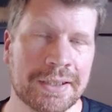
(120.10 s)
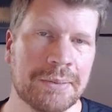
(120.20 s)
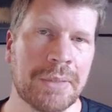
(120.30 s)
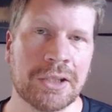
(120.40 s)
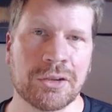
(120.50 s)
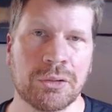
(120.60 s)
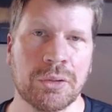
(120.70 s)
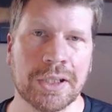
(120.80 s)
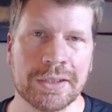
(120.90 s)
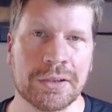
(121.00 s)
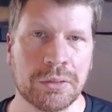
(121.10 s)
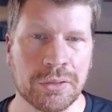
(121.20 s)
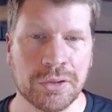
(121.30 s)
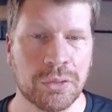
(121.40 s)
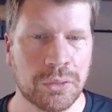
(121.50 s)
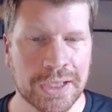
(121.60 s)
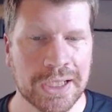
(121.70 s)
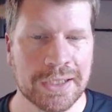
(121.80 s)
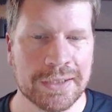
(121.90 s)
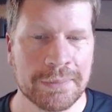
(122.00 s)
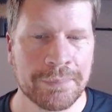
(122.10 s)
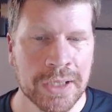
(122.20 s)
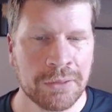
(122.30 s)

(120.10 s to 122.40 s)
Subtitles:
to make sure it suits your needs.